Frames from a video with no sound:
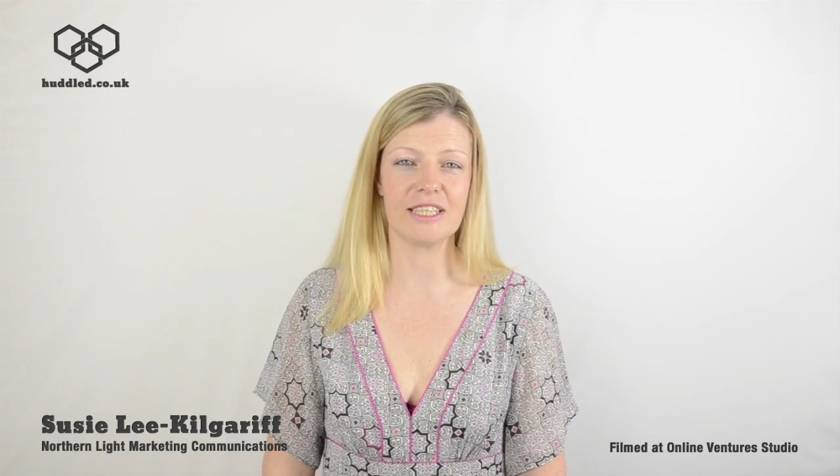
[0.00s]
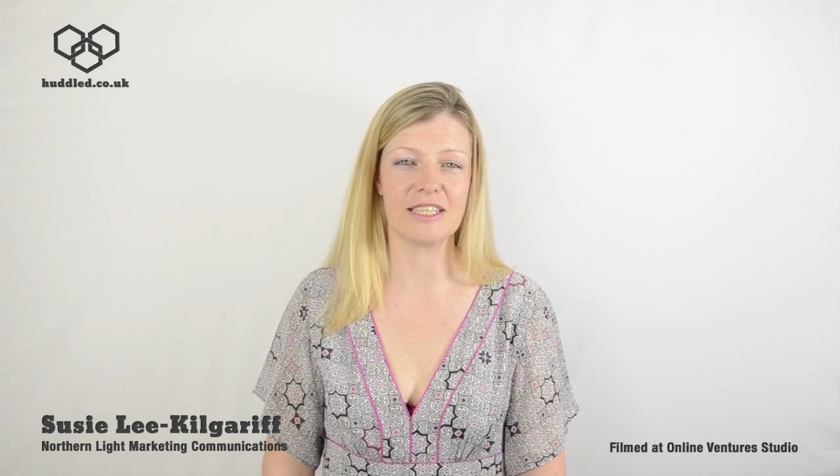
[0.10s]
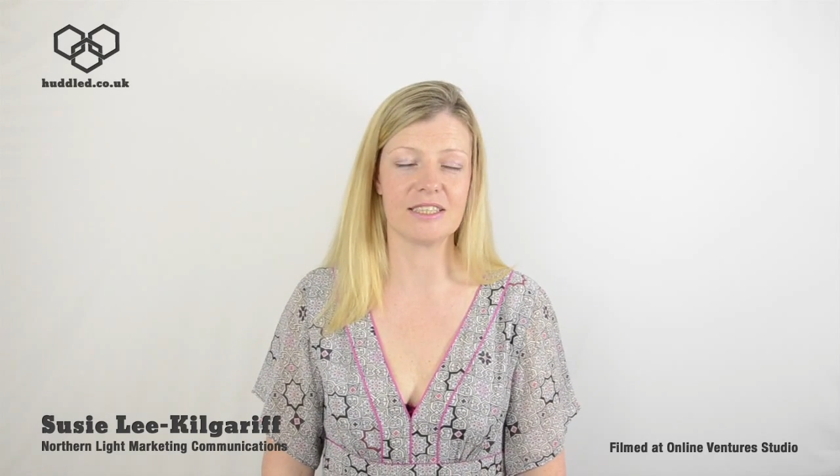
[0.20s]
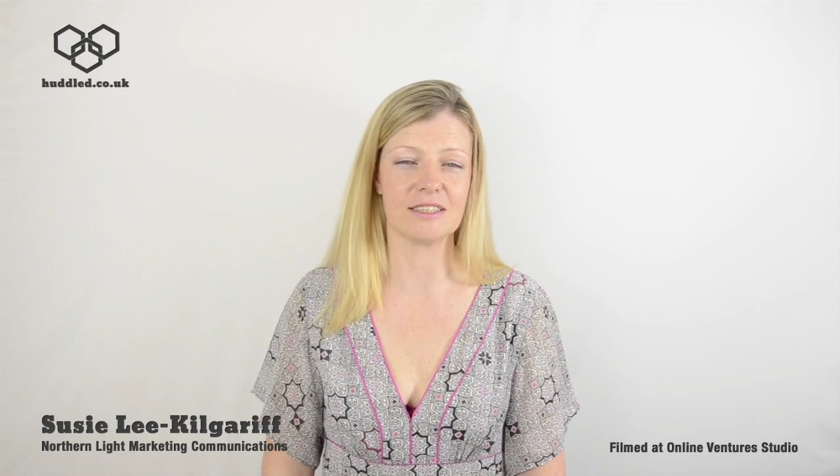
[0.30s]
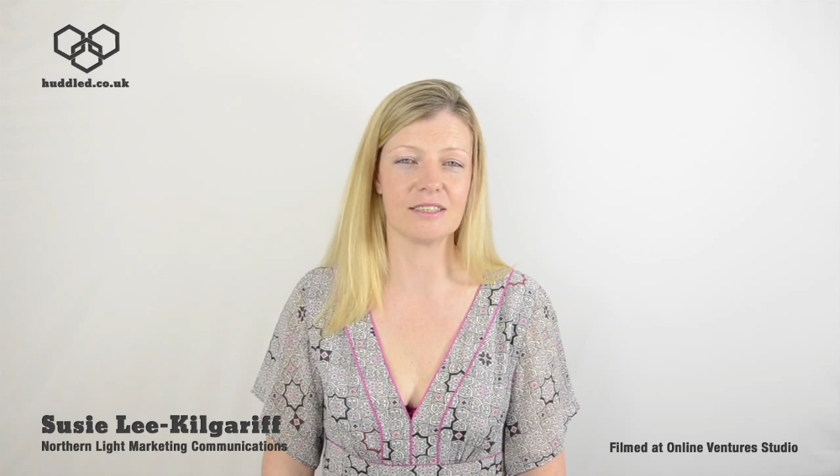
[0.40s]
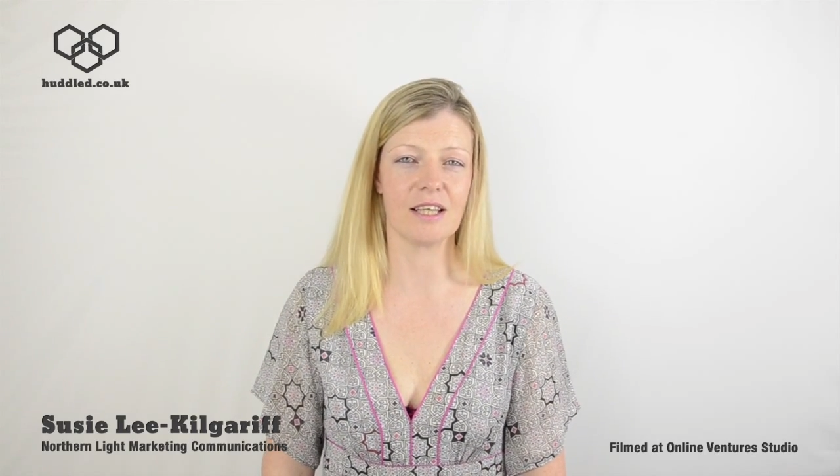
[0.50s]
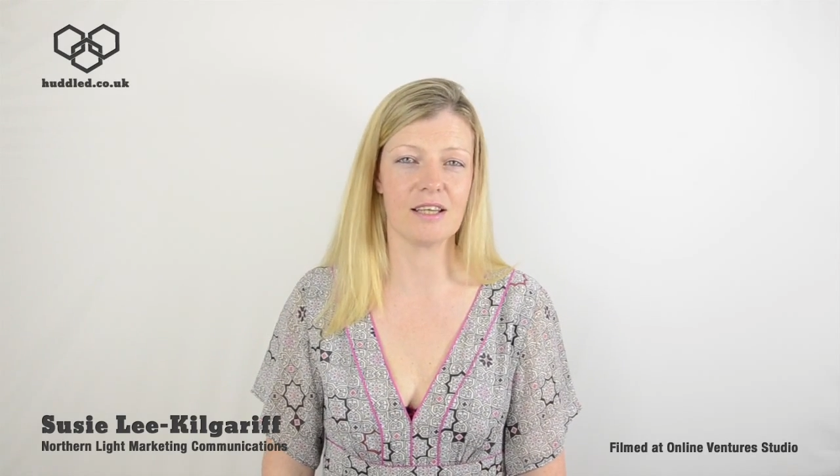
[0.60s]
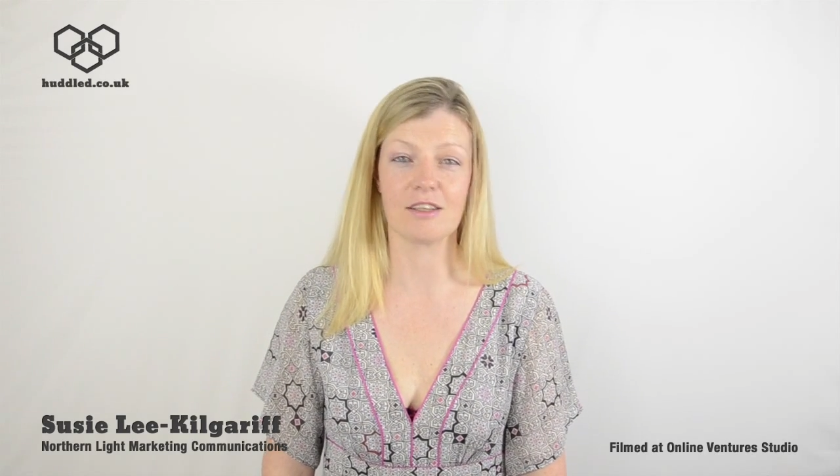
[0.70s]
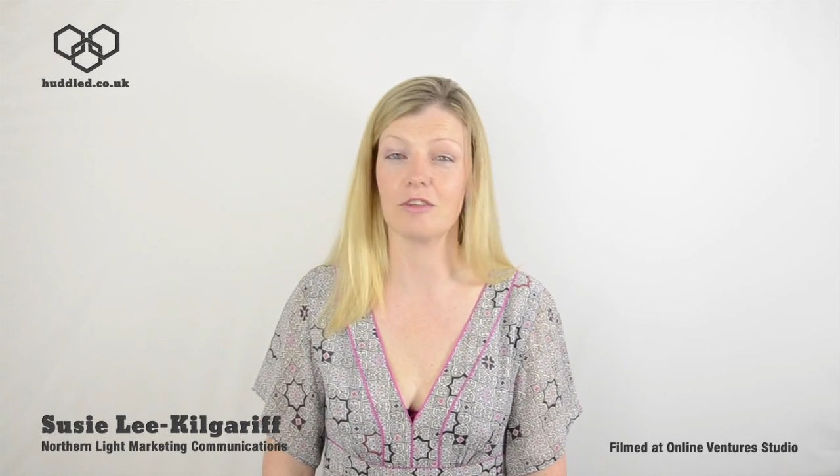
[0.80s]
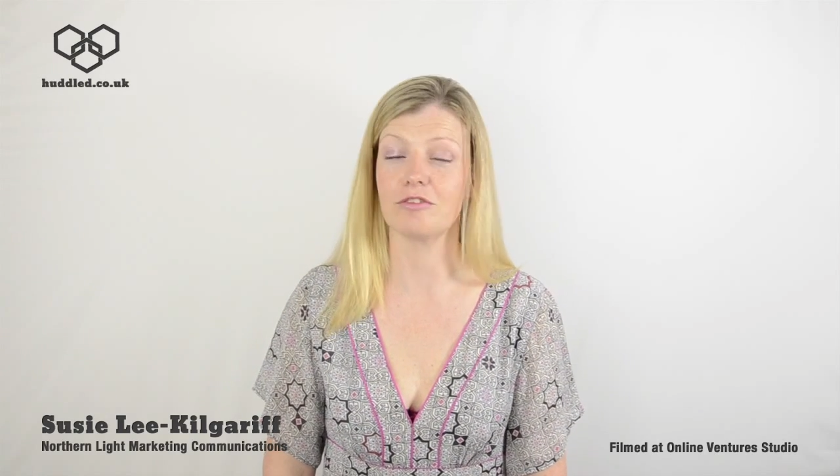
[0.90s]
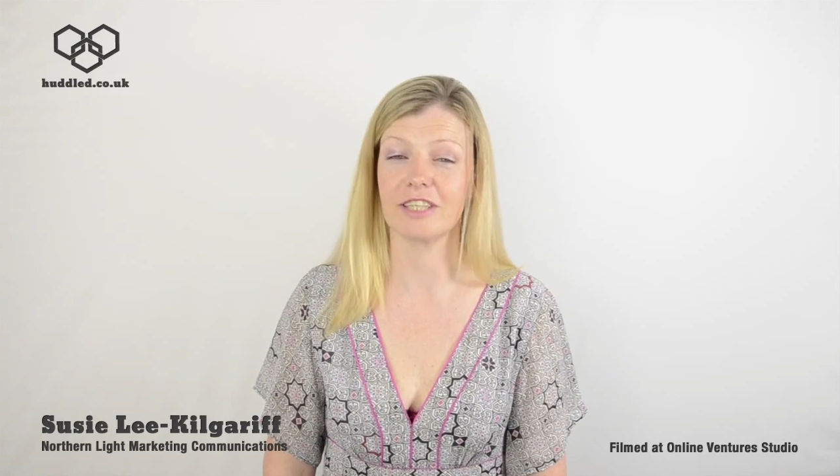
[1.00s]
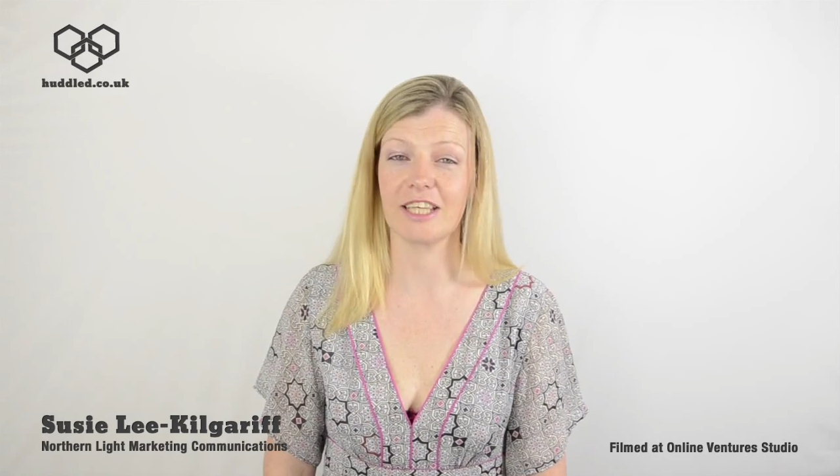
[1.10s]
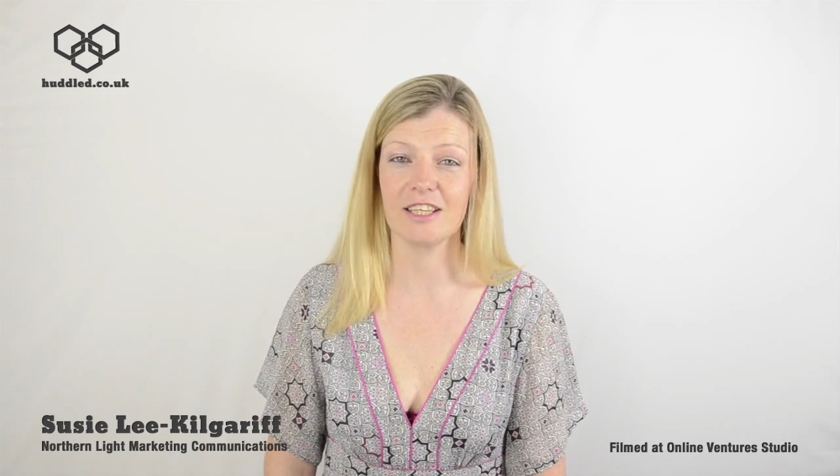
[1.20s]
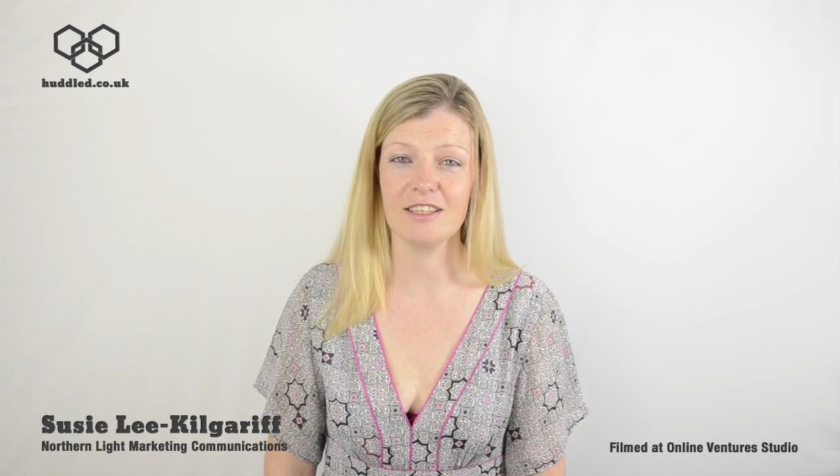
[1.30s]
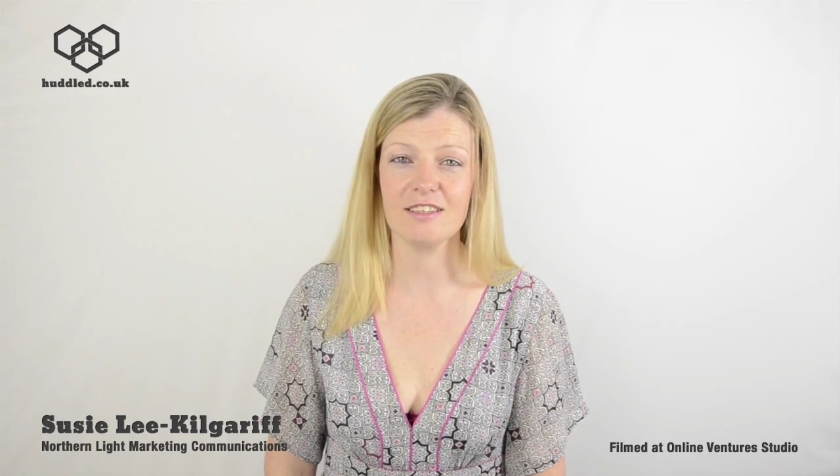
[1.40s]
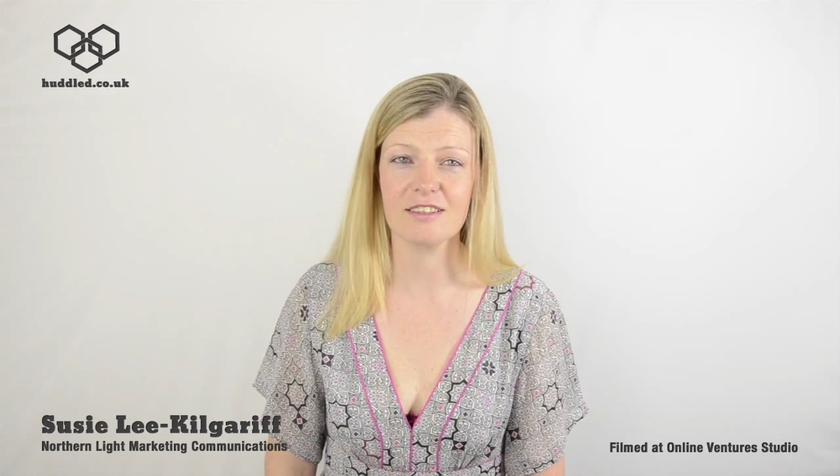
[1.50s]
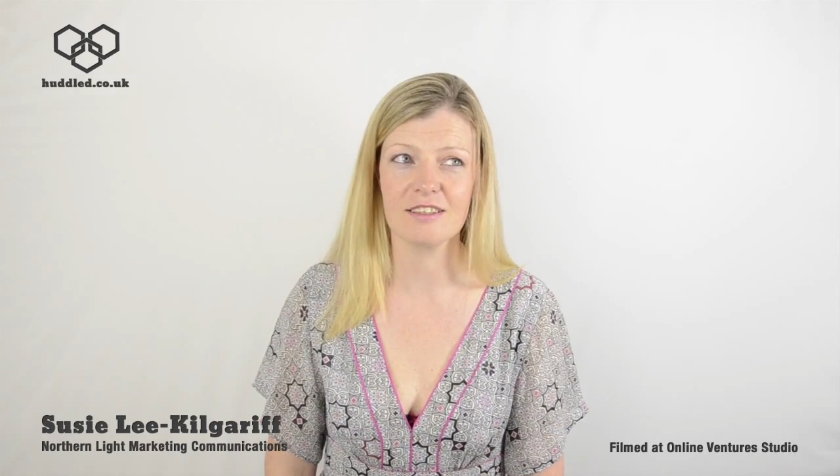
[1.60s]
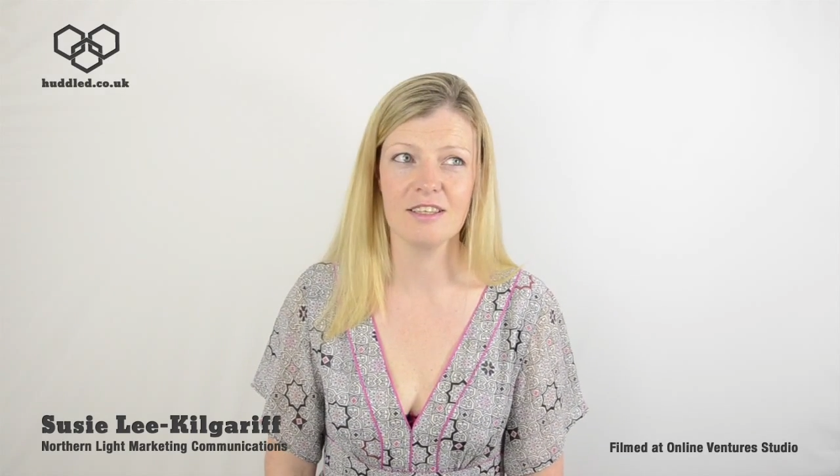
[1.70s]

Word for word: in Salford Quays.